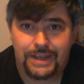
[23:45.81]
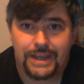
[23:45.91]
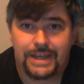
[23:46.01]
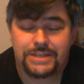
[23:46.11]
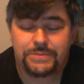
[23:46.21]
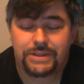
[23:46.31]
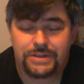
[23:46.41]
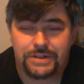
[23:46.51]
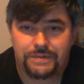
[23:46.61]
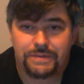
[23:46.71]
as we
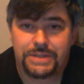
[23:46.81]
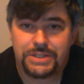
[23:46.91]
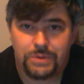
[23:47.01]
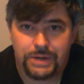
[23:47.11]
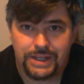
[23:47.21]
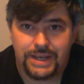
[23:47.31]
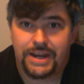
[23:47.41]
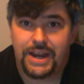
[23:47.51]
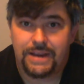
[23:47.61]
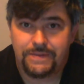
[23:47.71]
learned from the storyline in
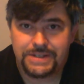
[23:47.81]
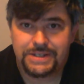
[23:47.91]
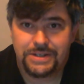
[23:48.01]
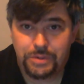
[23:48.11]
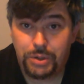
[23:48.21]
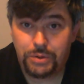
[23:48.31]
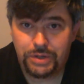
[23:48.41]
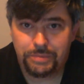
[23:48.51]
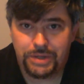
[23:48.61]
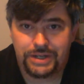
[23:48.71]
every single
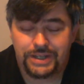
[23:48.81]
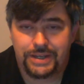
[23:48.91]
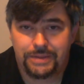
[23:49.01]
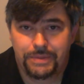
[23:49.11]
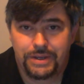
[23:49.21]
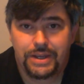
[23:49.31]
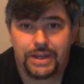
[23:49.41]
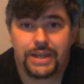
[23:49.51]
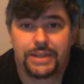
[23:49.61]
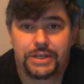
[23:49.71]
Pokemon game,
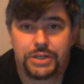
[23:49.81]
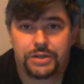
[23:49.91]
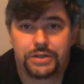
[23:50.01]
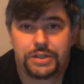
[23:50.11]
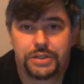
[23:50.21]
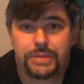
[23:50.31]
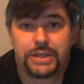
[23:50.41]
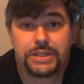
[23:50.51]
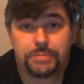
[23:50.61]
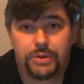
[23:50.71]
and they shouldn't just be
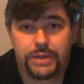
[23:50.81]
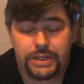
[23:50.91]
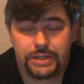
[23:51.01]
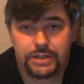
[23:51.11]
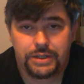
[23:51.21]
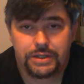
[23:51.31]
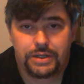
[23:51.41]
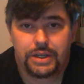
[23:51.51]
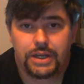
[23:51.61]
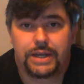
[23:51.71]
exploited.
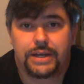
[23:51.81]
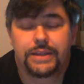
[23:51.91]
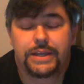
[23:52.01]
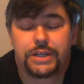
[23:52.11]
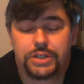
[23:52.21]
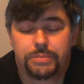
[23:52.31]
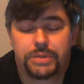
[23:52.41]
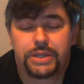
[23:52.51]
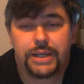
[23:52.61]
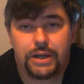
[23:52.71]
They should be
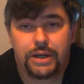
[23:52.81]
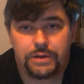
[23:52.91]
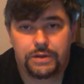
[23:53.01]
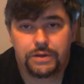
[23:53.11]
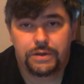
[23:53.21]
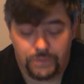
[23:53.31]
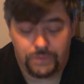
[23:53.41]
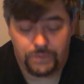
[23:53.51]
cared for.